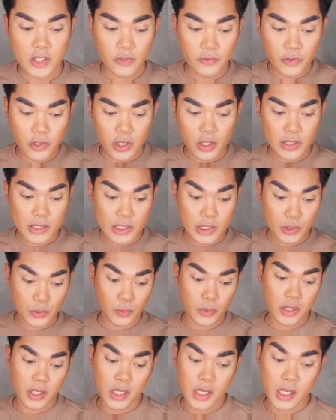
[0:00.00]
for
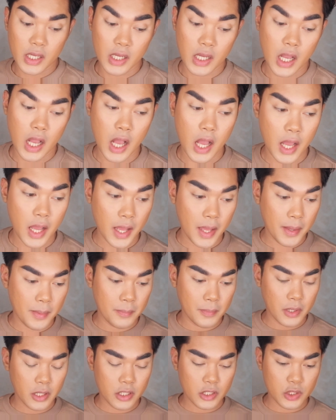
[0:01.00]
contouring, I'm
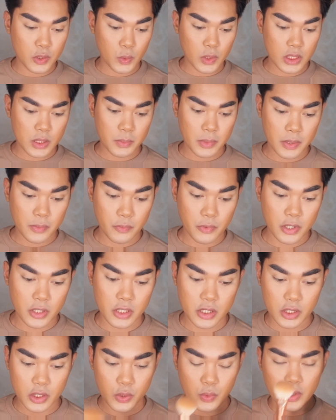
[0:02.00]
gonna switch my brush
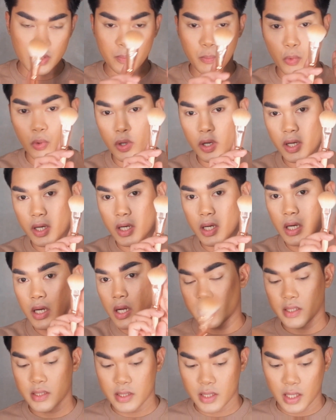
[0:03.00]
into a more
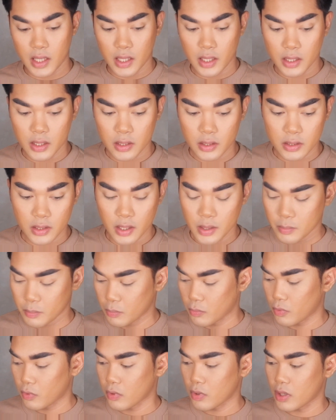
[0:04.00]
detailed and
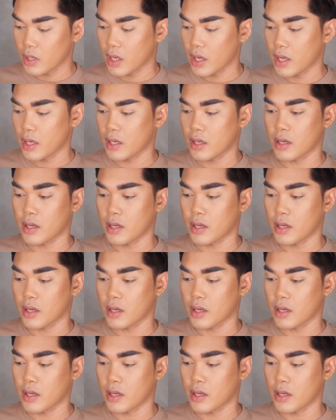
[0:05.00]
more like